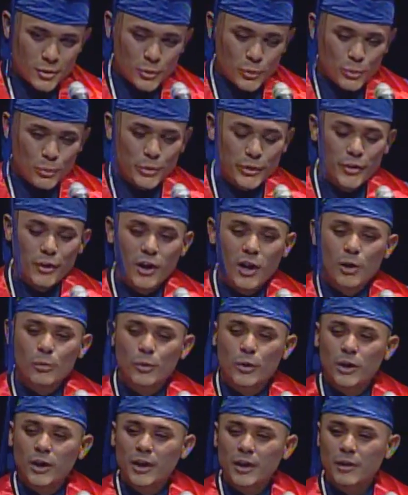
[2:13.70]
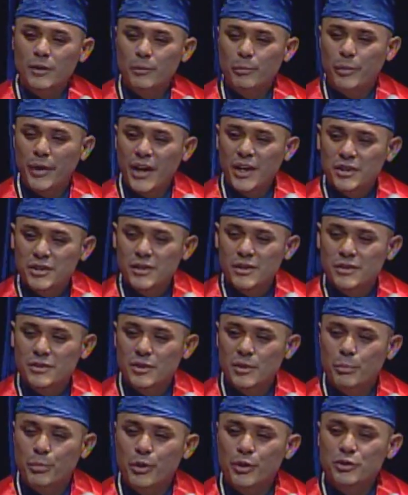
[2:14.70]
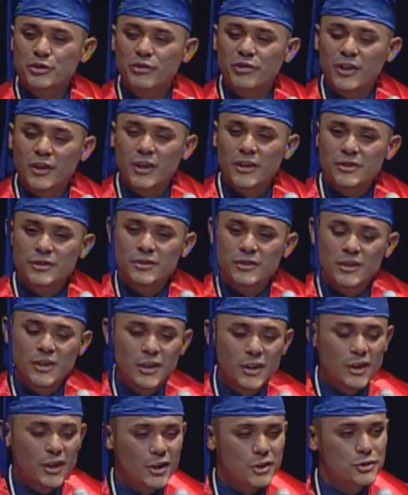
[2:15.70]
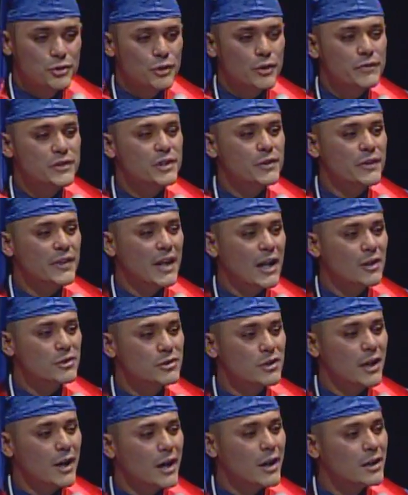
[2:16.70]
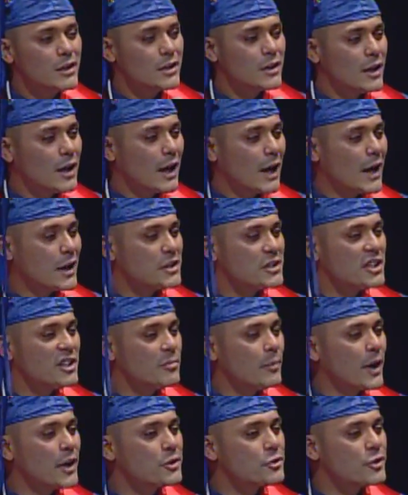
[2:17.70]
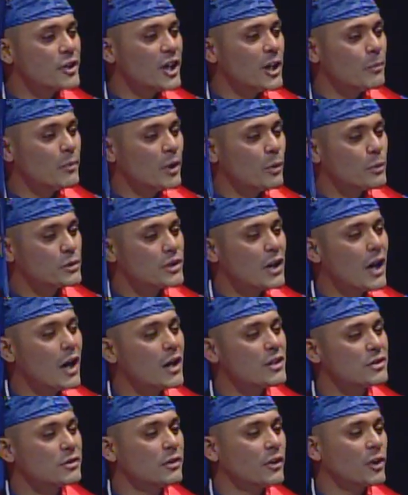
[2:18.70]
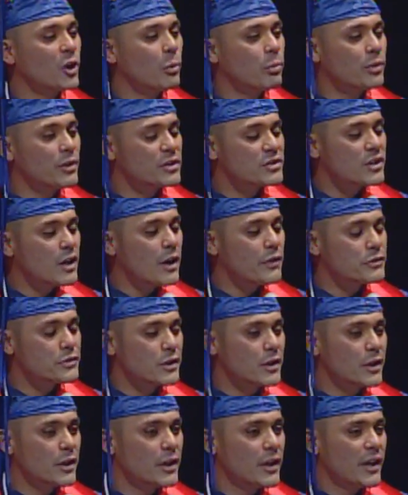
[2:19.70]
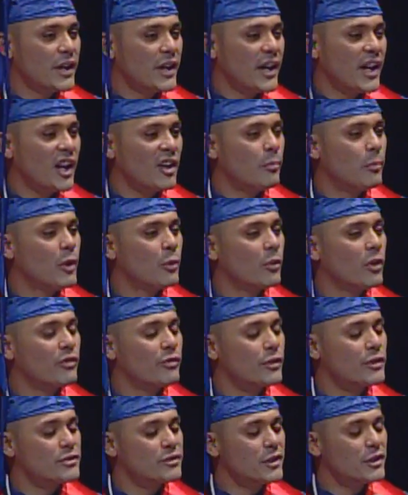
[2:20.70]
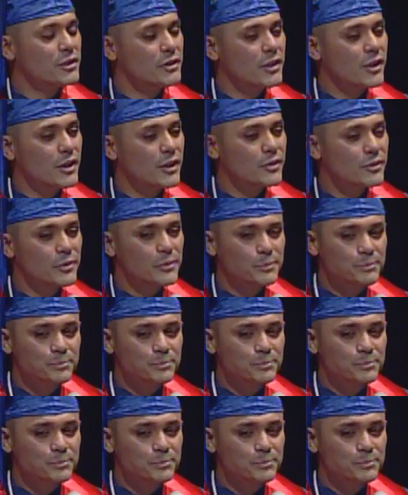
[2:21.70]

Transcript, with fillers: With hard work, patience, and perseverance, in June of 2008, I achieved my dream and was hired as a Glendale police officer, and have been one for 6 years.